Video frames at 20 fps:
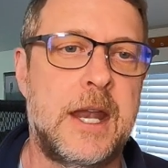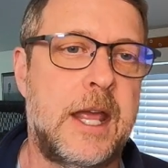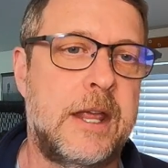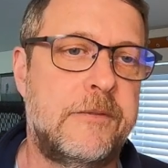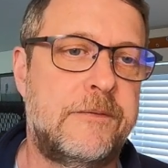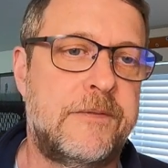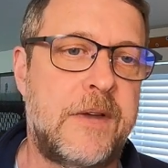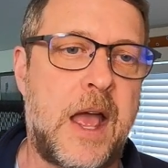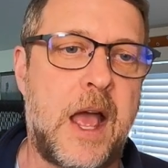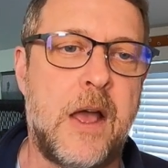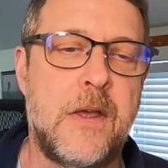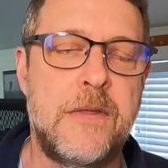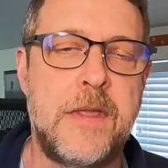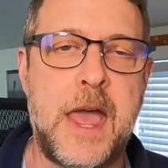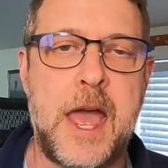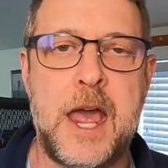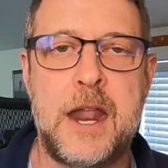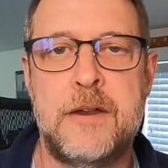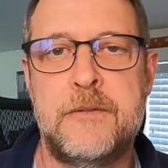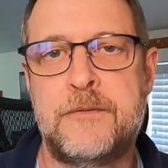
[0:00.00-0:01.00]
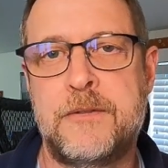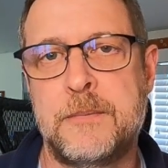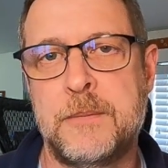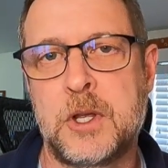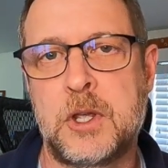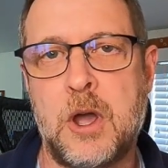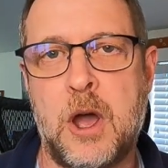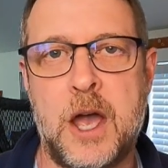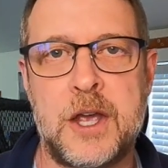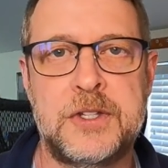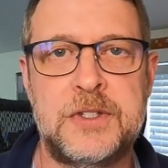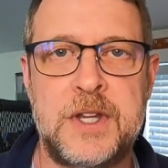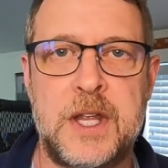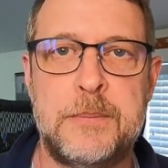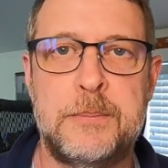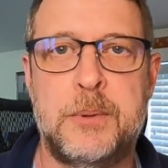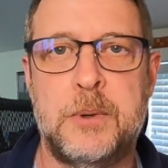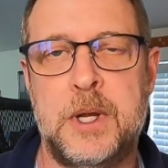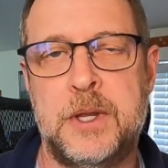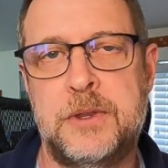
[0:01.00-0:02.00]
I found that from a cost
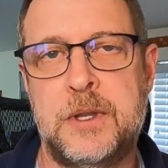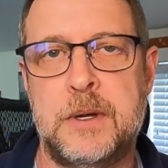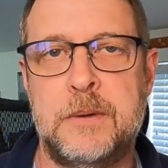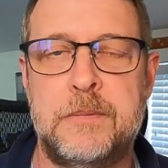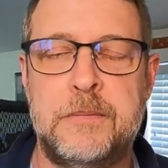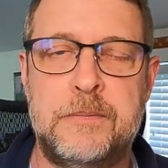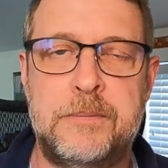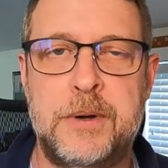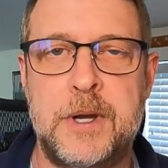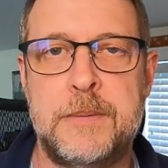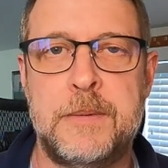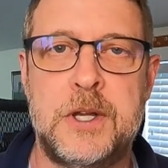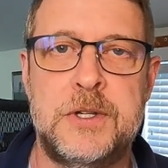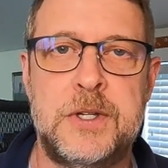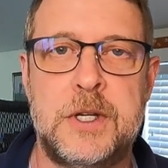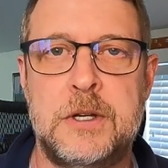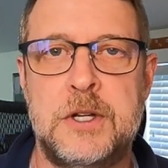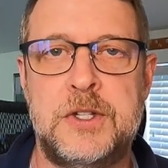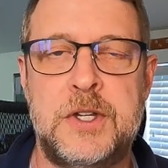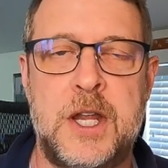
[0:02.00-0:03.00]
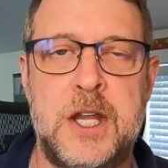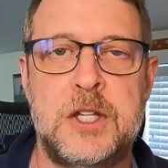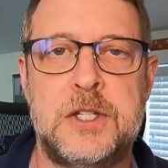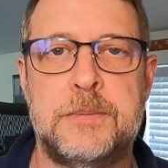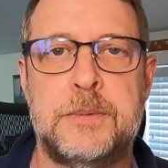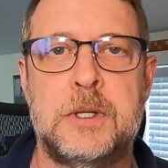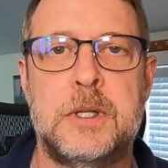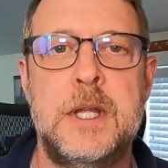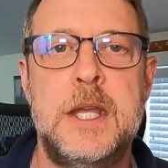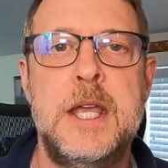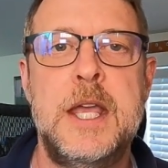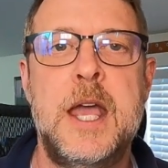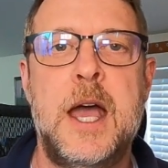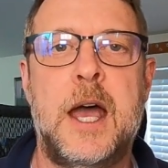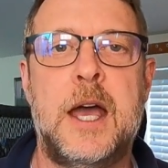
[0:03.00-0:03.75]
standpoint, they're pretty much interchangeable.